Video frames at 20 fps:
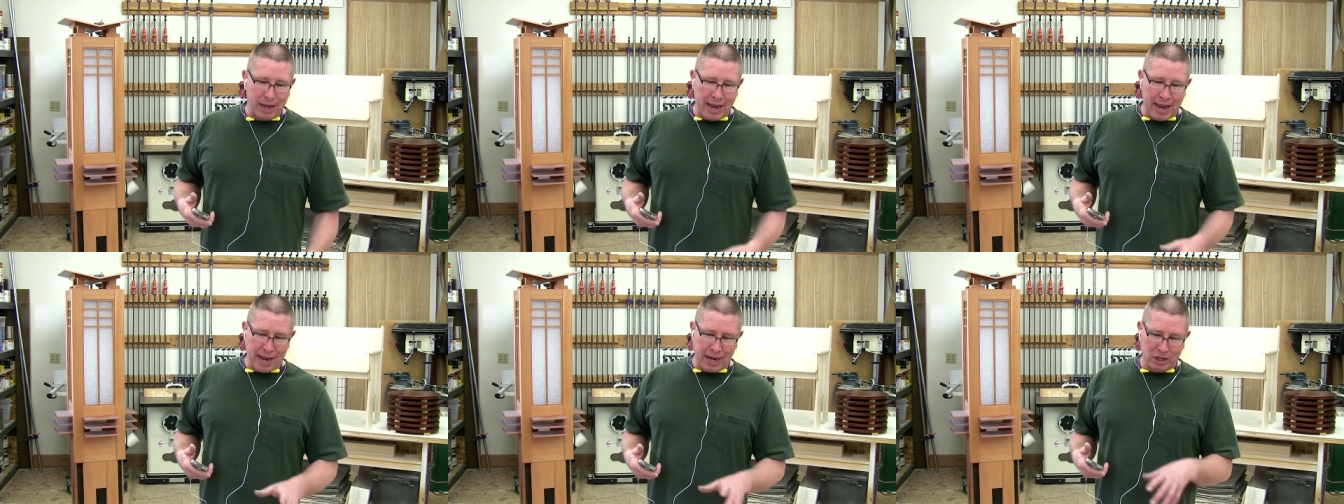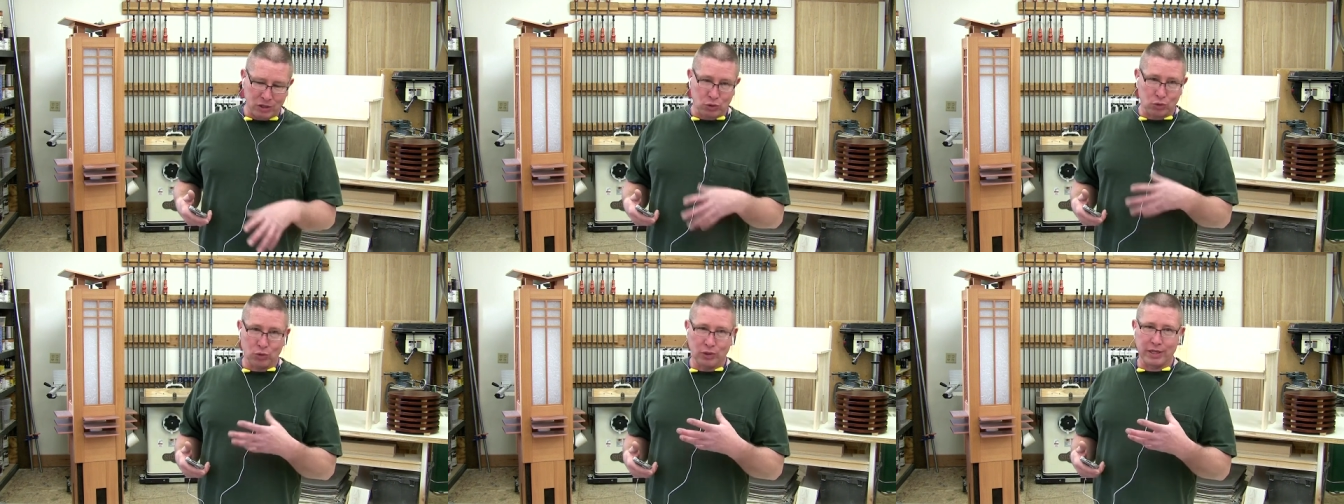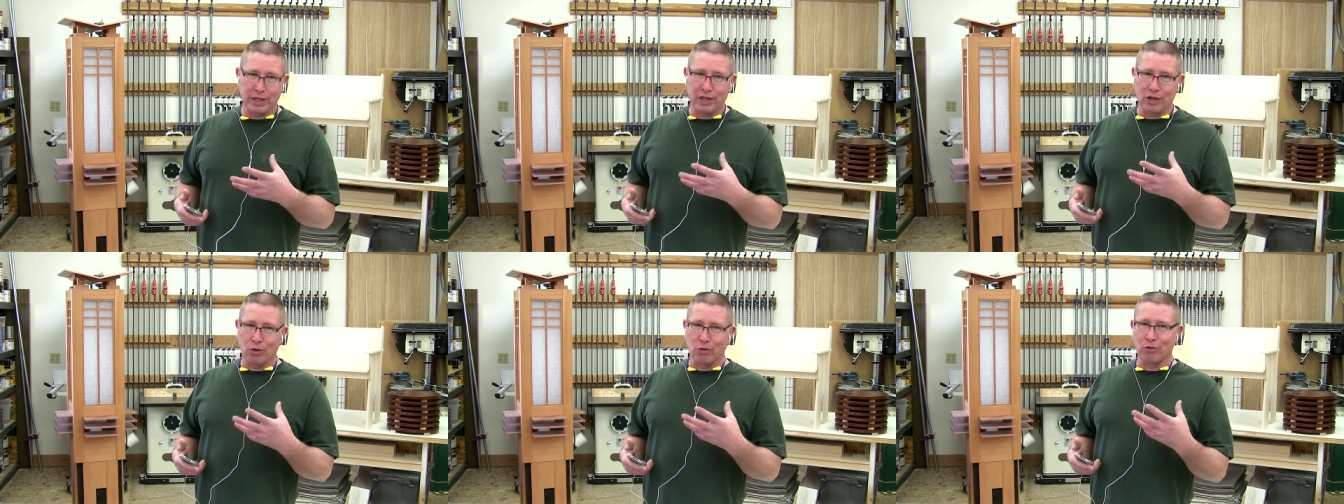
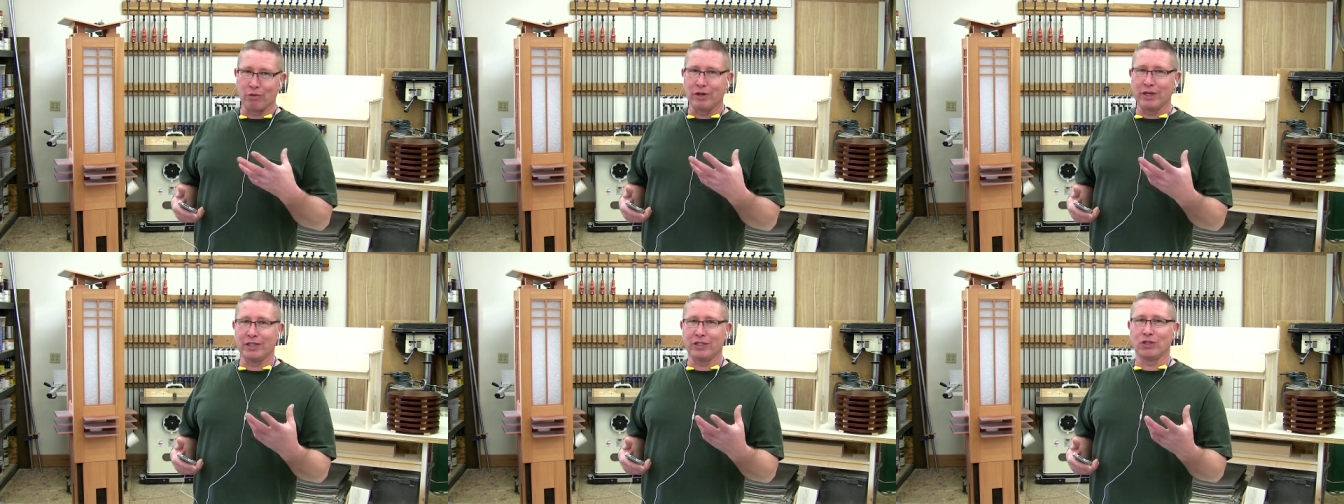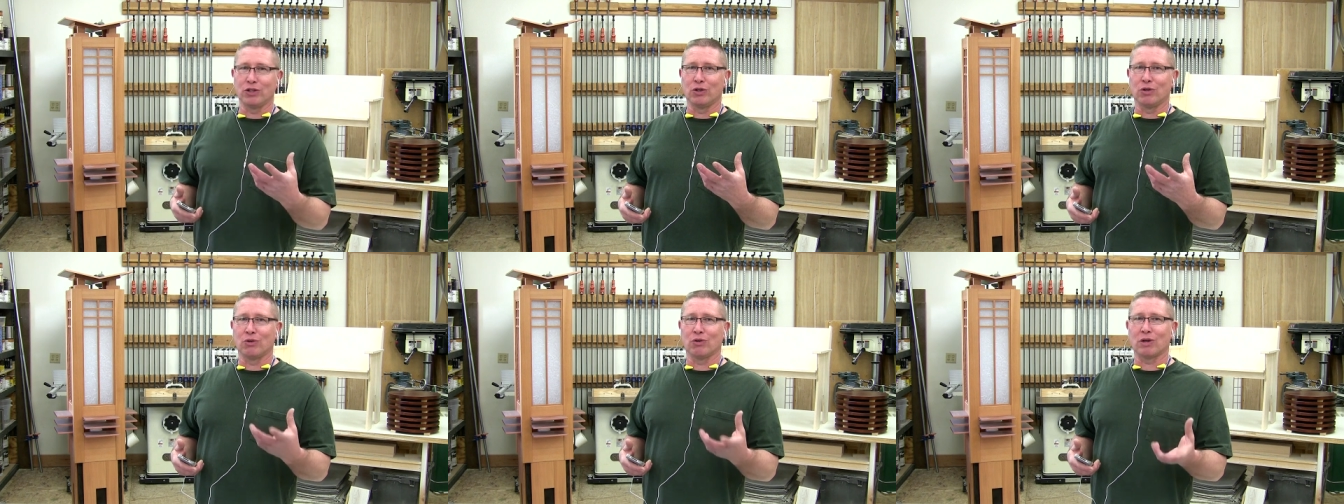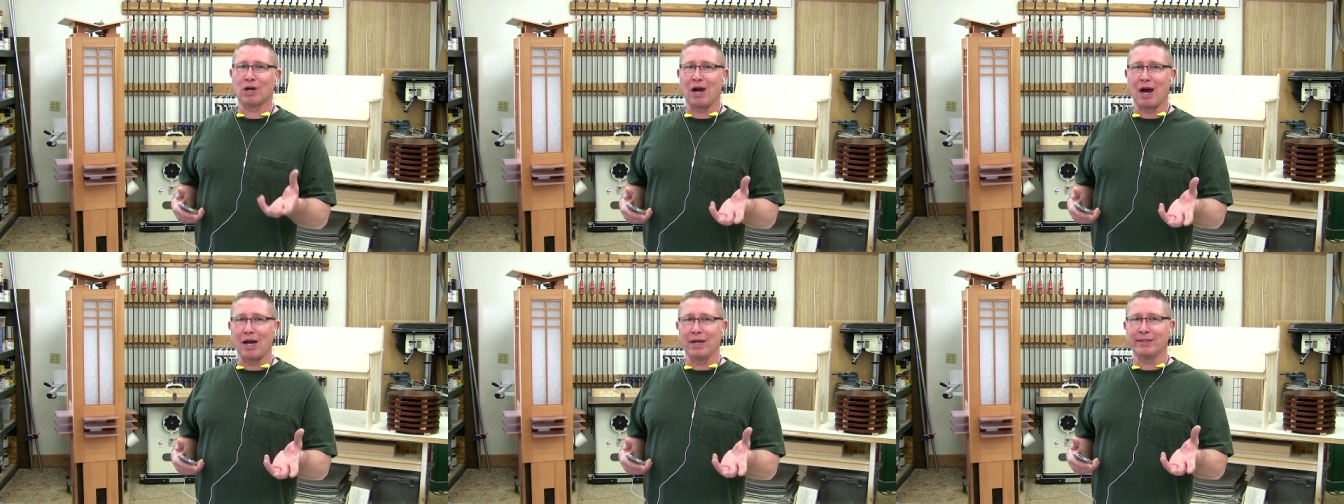actually the original
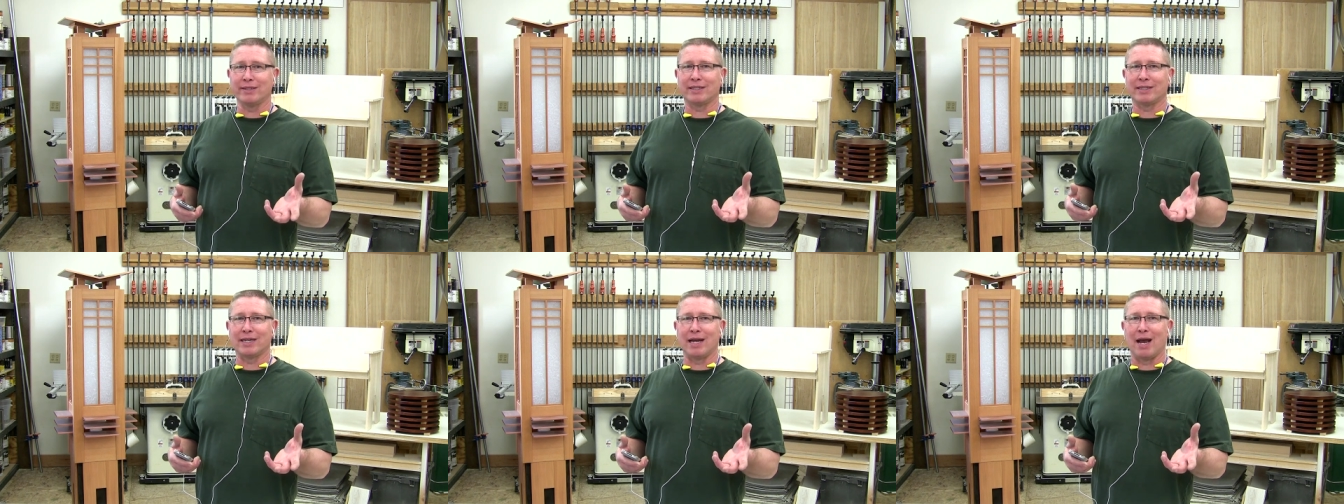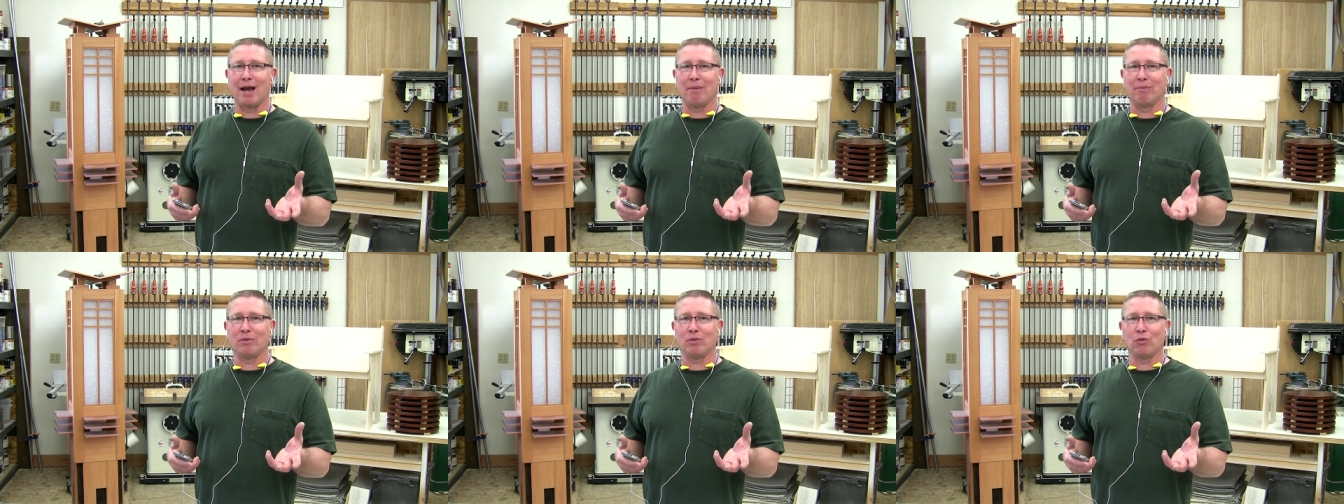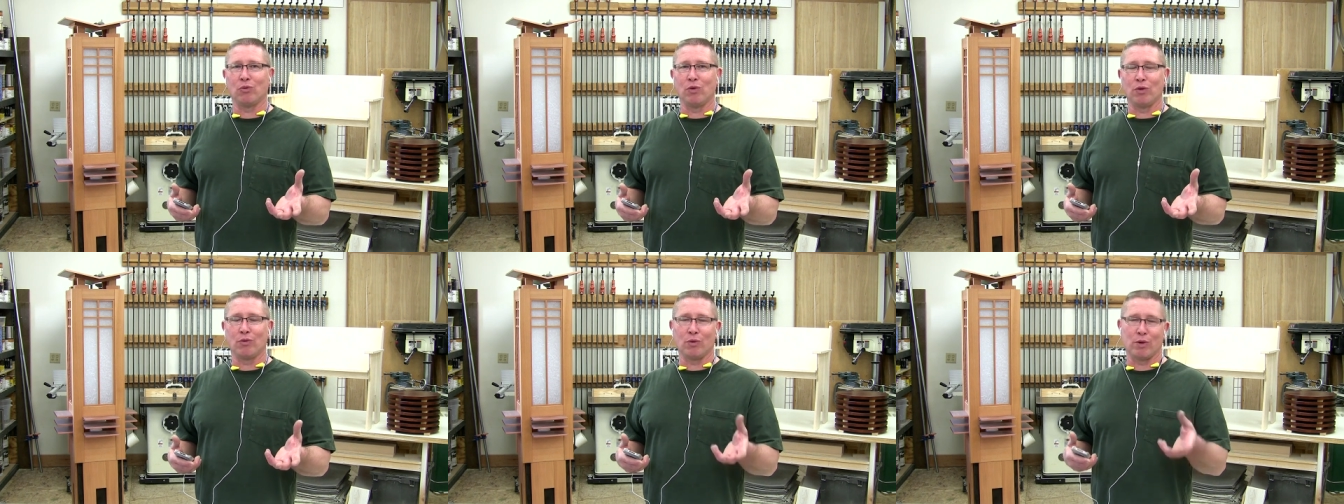concept,
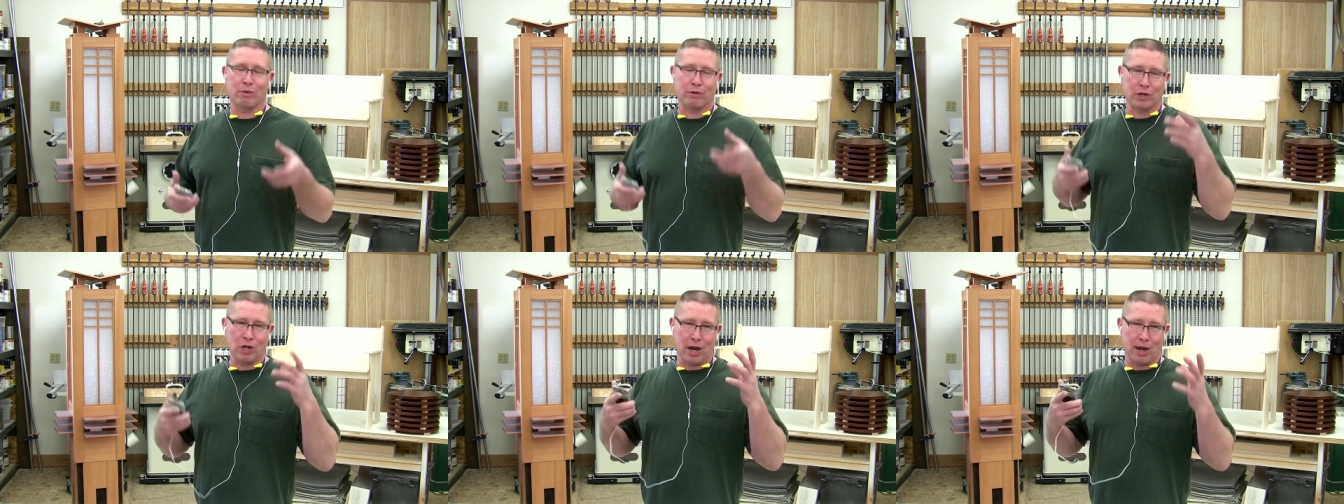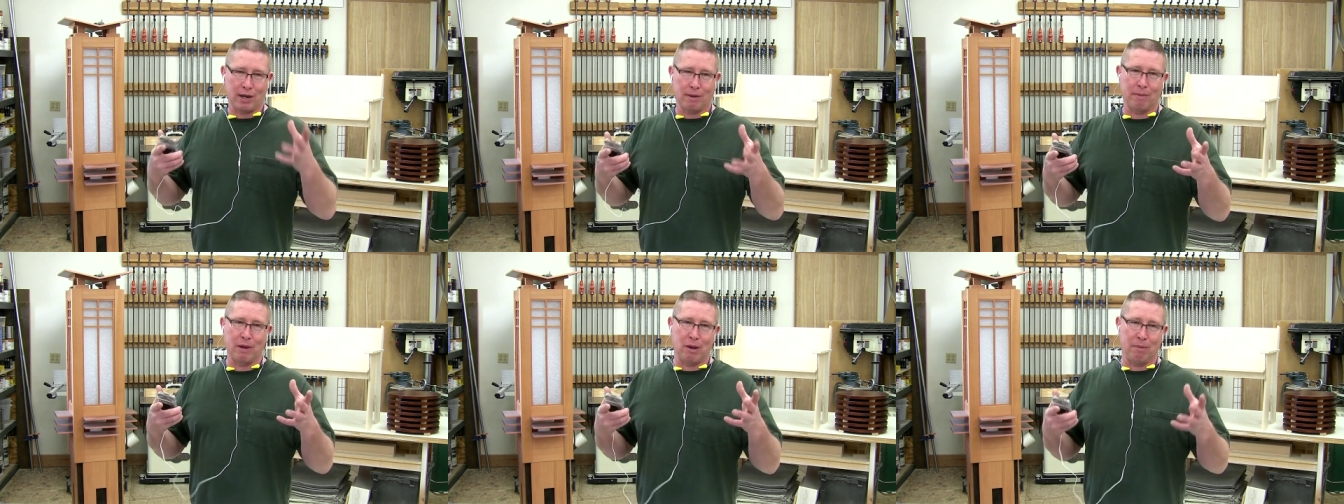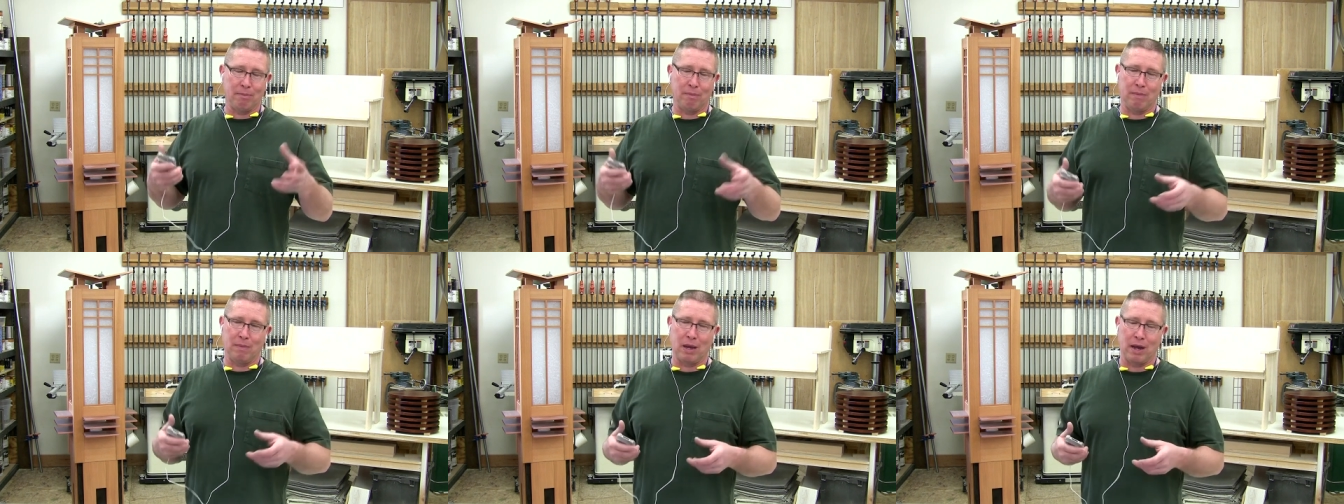when we were talking
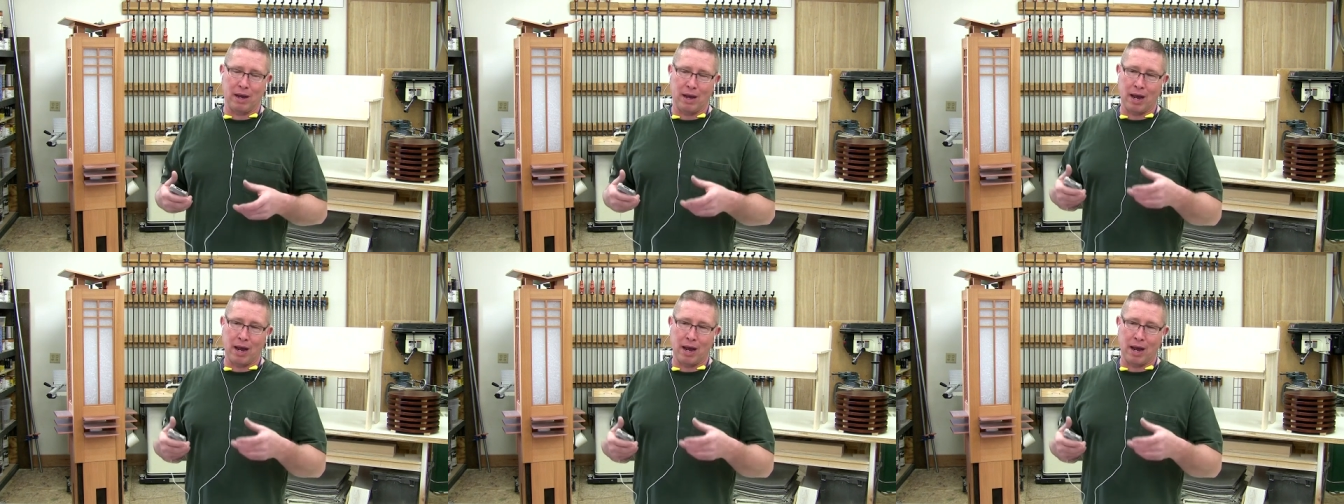about,